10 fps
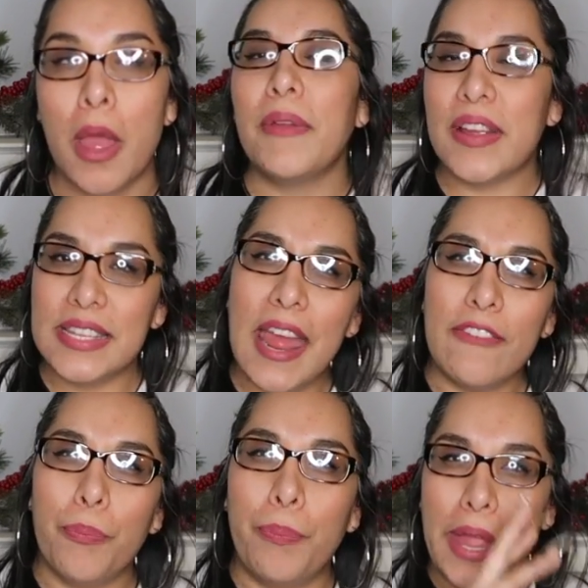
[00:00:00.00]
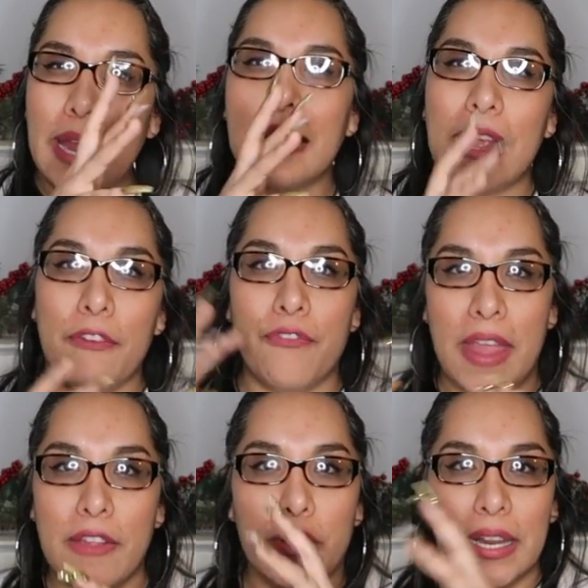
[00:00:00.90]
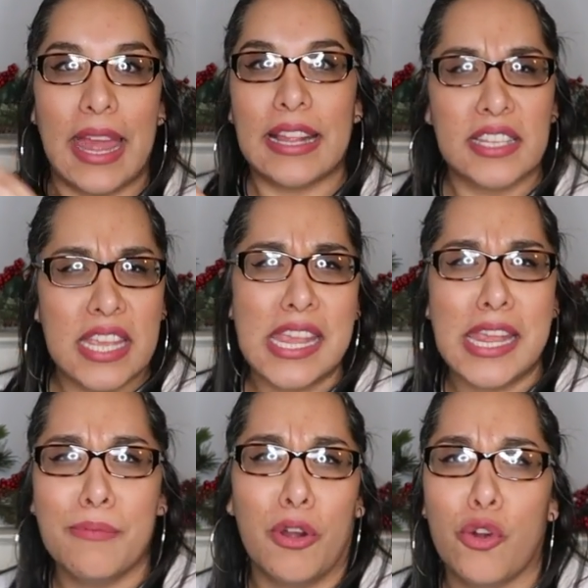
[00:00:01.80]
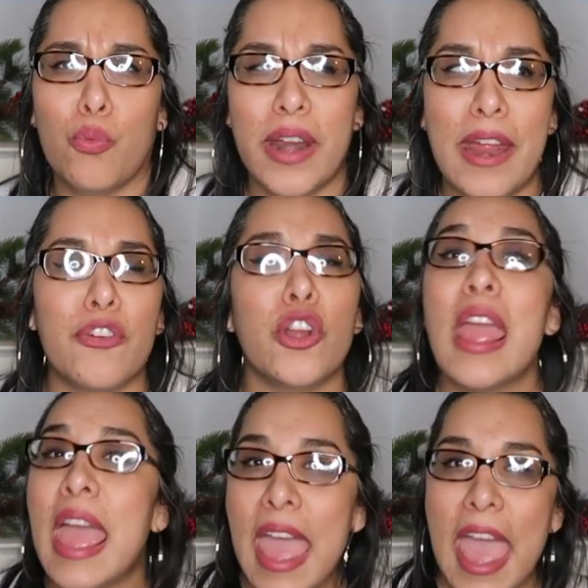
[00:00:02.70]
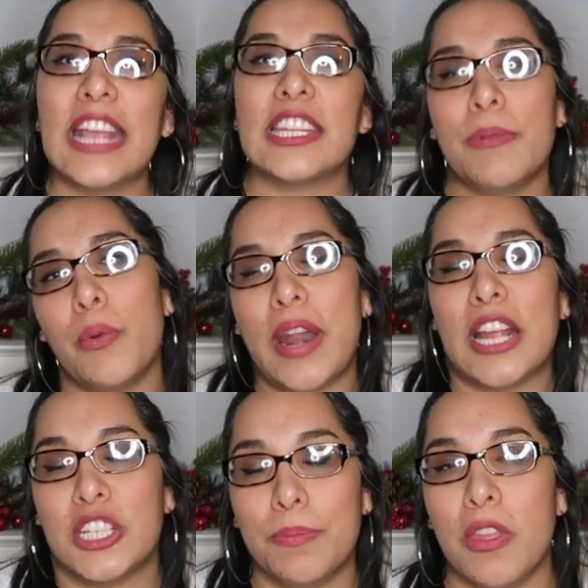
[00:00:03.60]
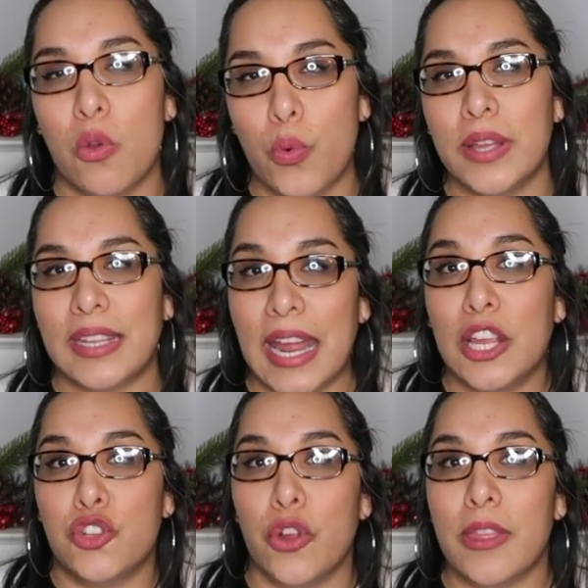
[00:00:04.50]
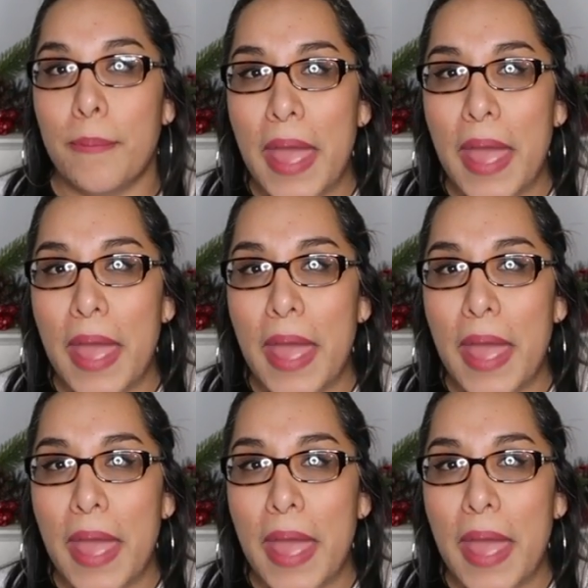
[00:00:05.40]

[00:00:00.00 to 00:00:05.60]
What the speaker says: But if I did have to pick like a favorite like team or whatever, X-Men would actually be the one that I enjoy the